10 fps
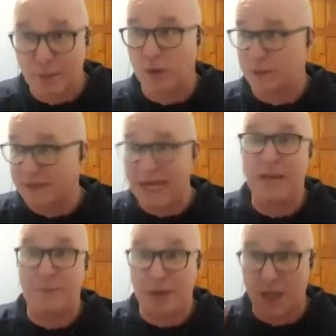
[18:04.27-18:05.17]
sports. I'm
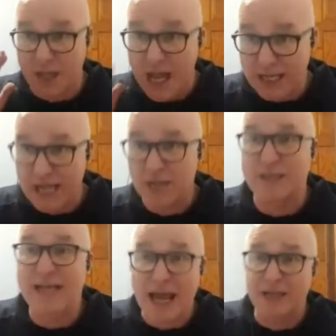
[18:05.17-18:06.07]
saying it because these are
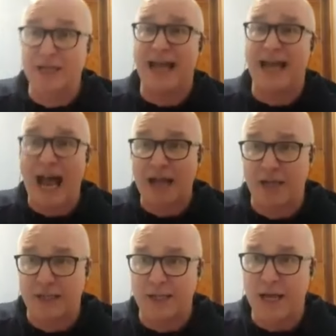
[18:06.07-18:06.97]
talented
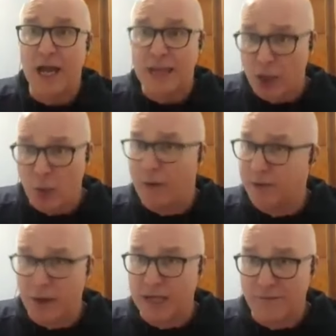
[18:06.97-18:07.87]
athletes that go
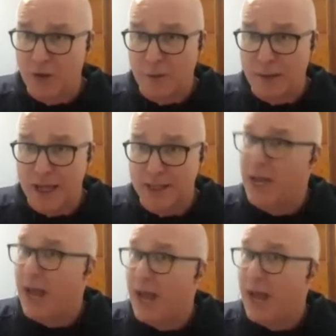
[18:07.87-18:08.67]
out there, give their best.